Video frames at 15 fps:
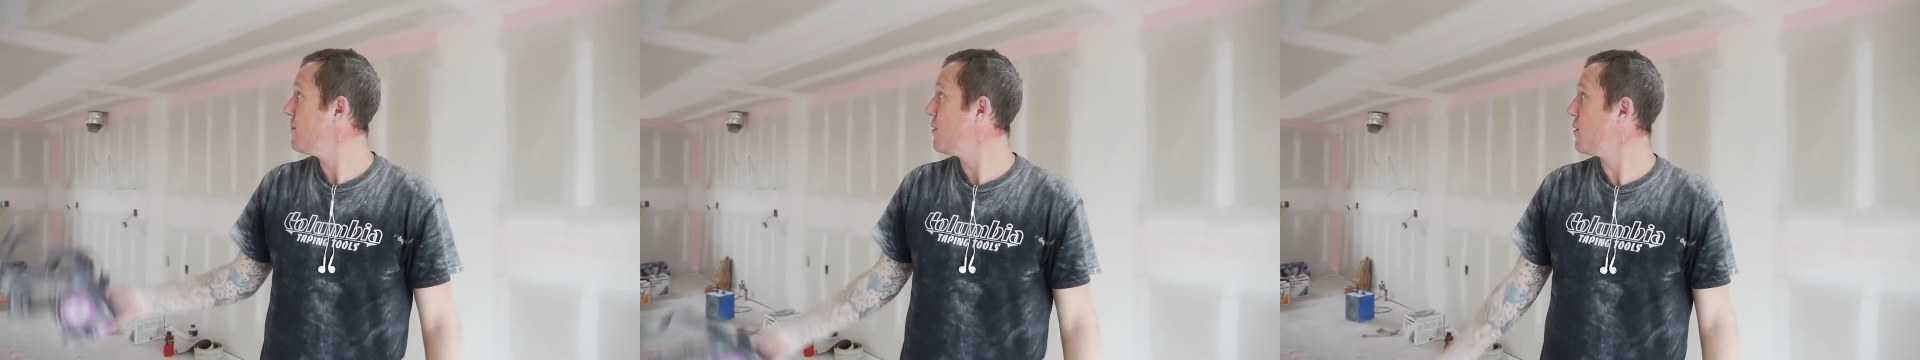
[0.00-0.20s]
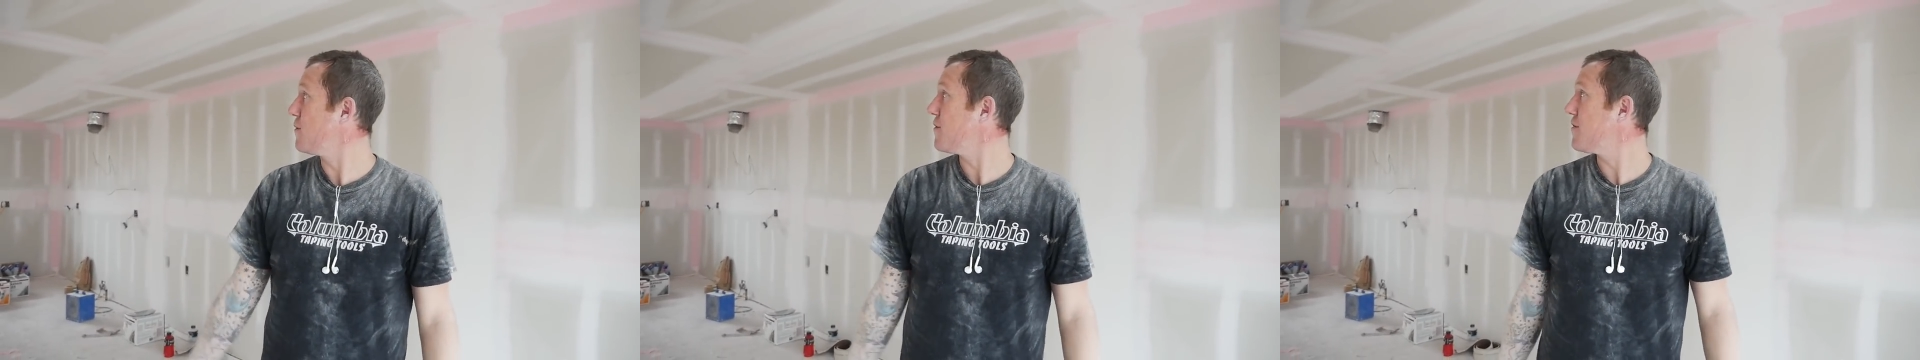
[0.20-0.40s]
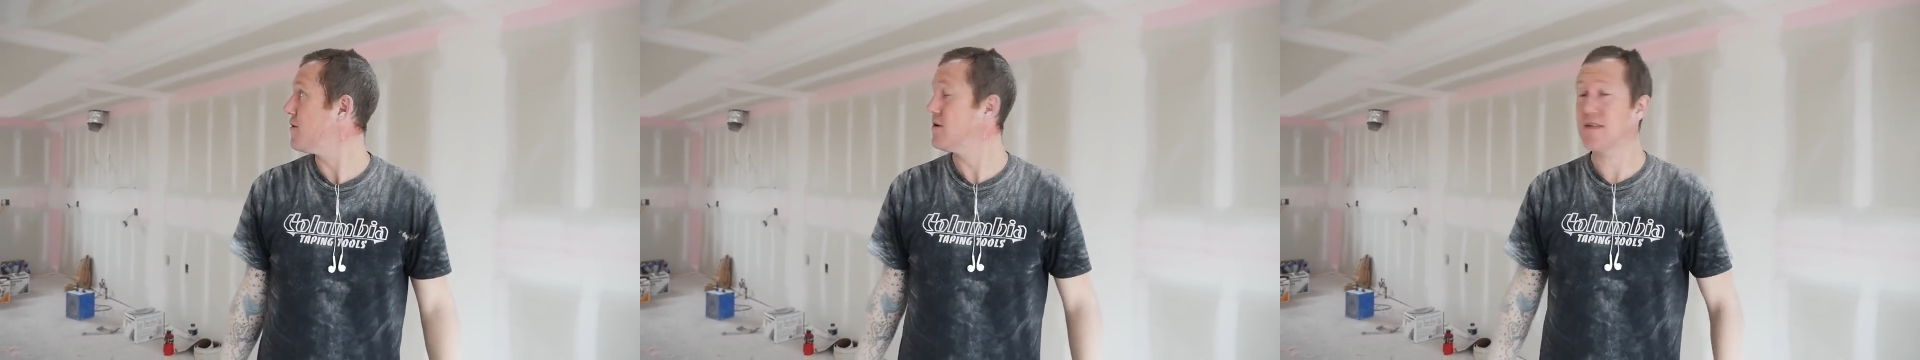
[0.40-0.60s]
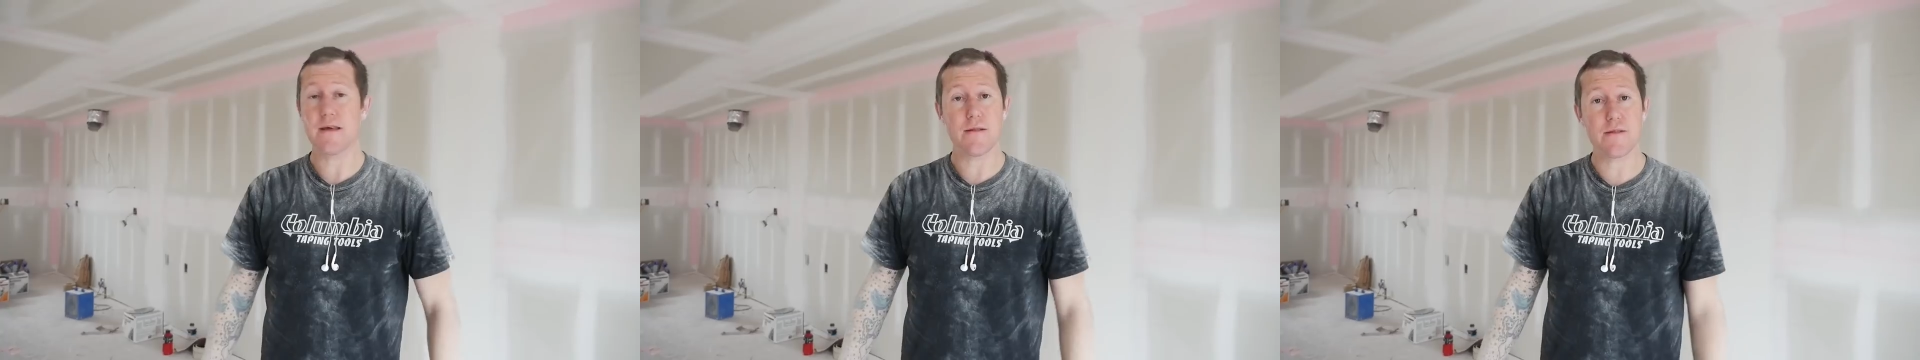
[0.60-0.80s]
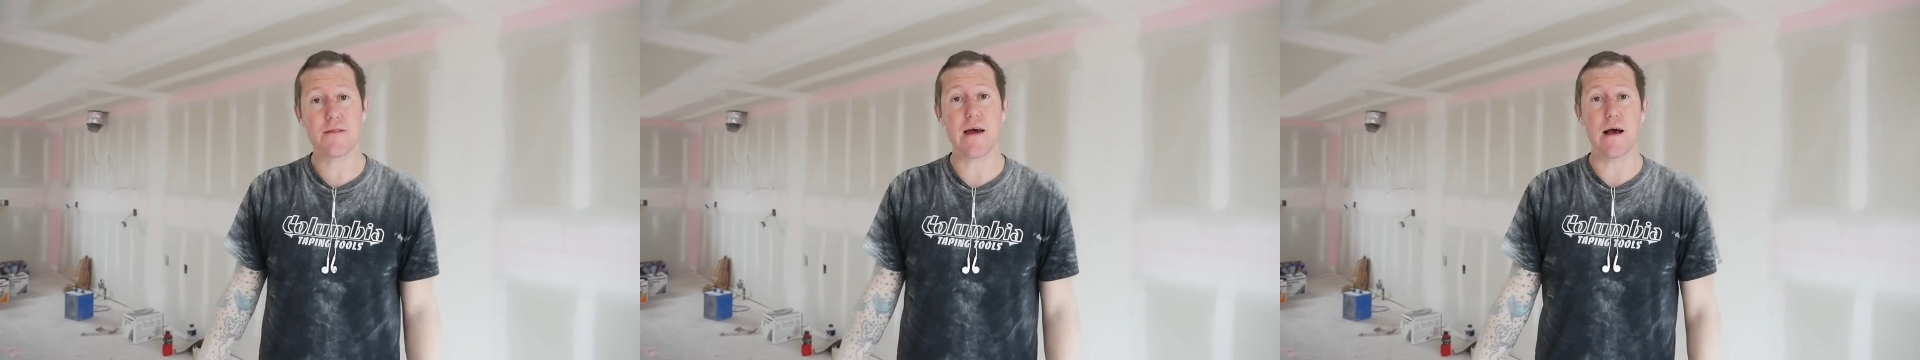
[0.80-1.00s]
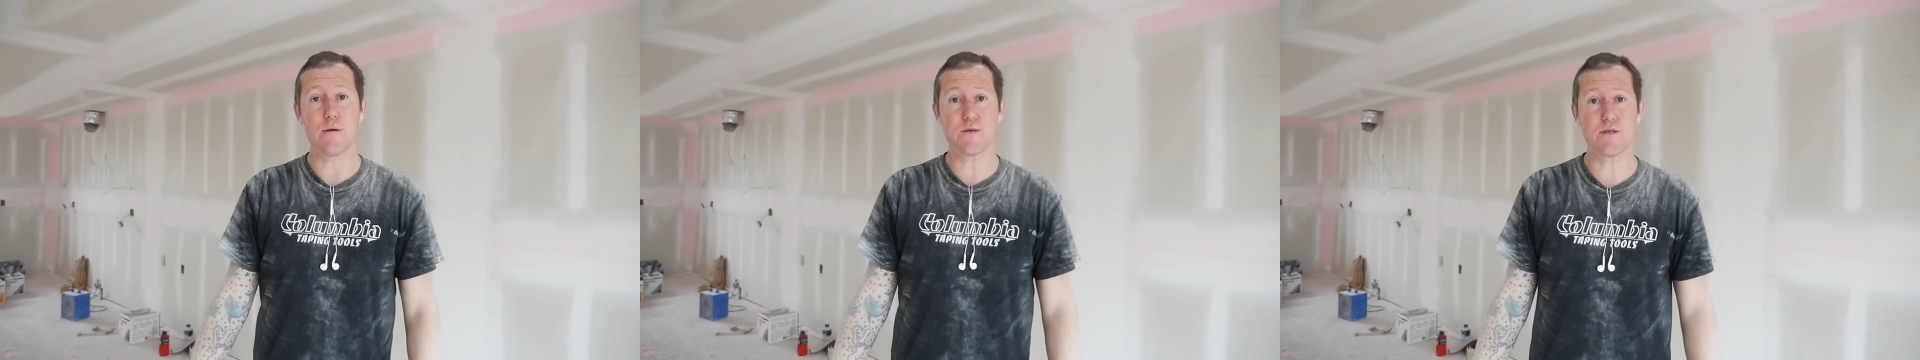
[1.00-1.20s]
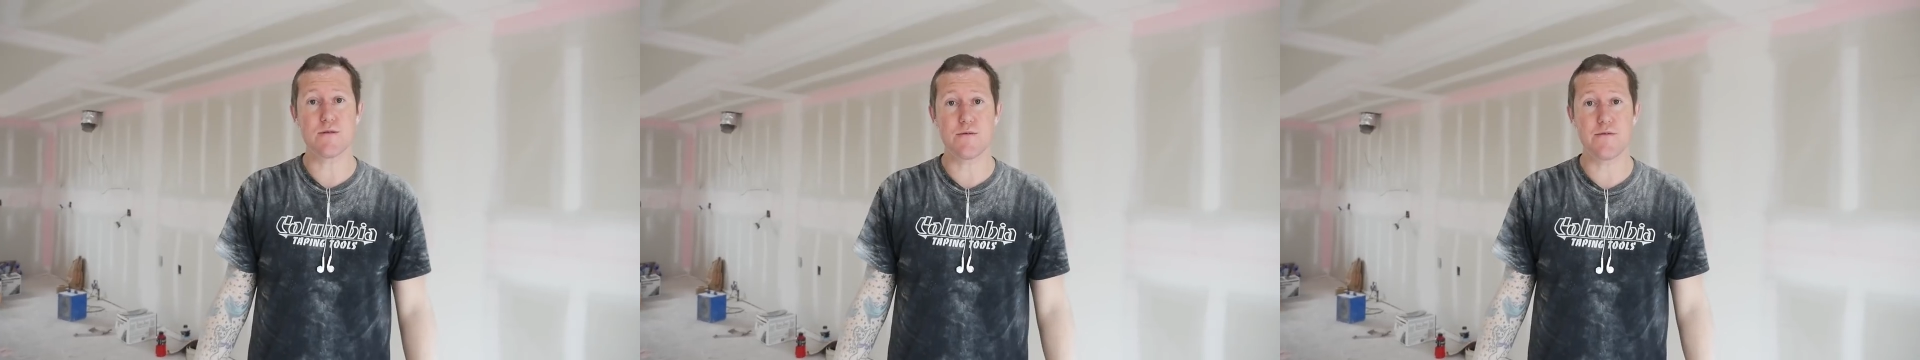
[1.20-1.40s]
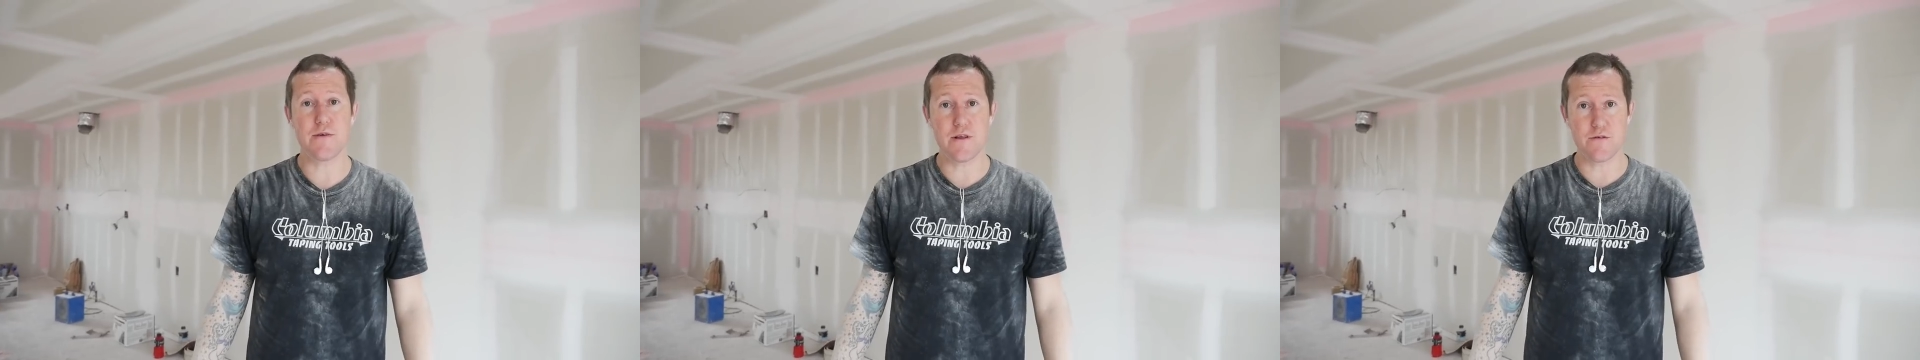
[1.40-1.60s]
about
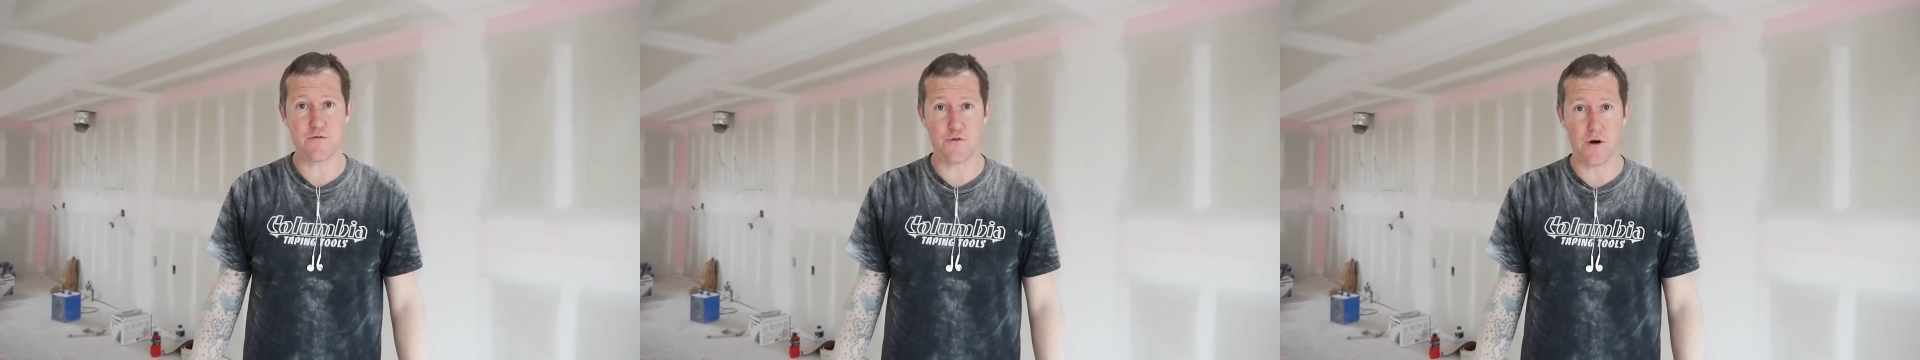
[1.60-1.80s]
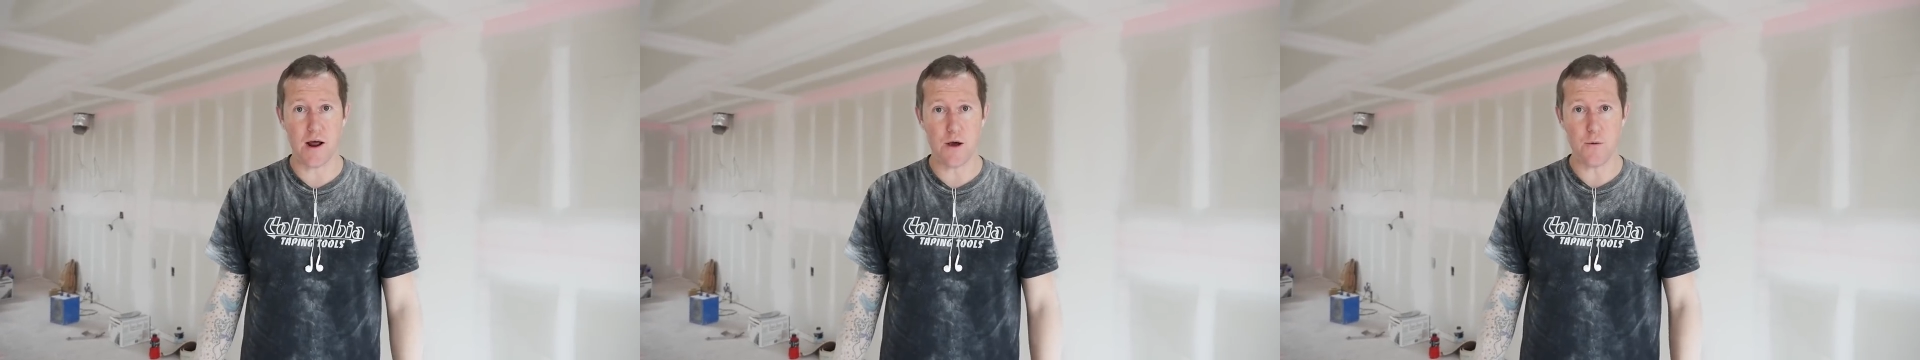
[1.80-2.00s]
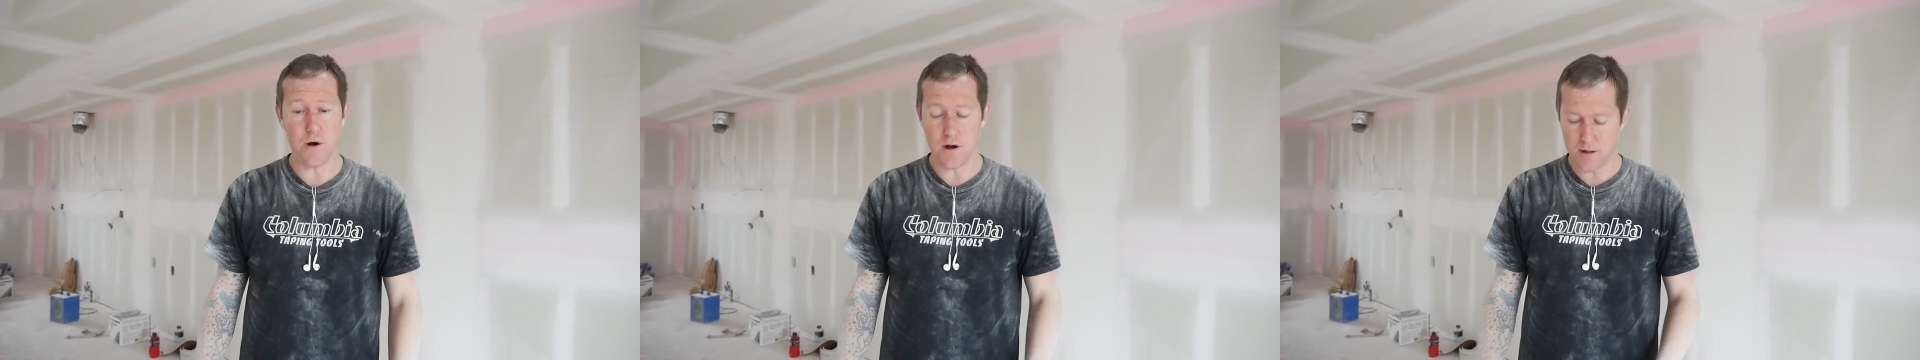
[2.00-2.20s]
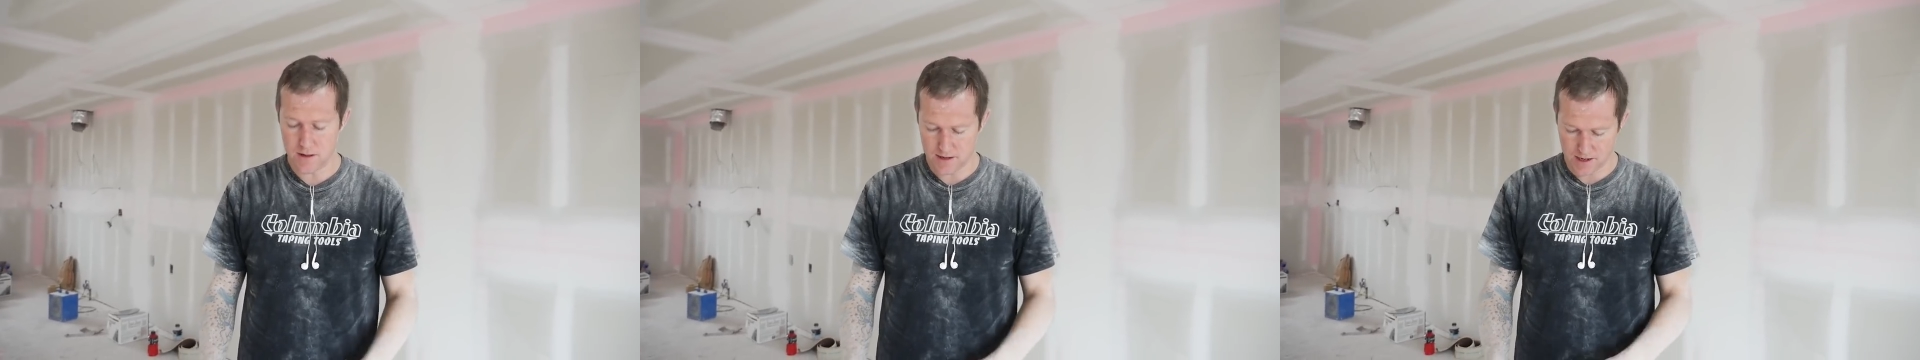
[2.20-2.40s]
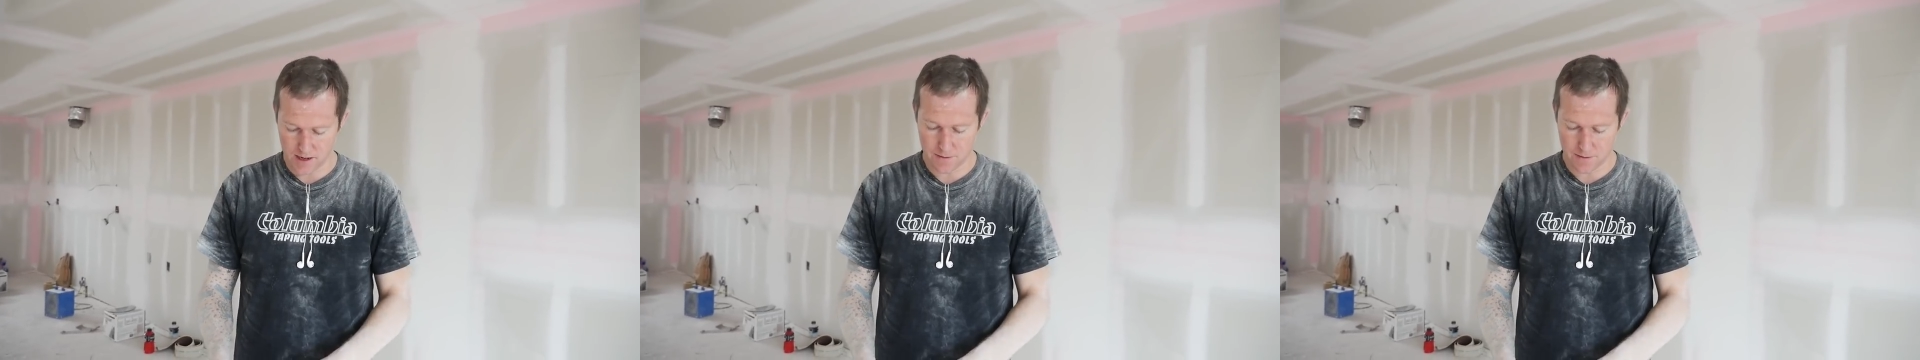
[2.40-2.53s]
13,000 feet of drywall.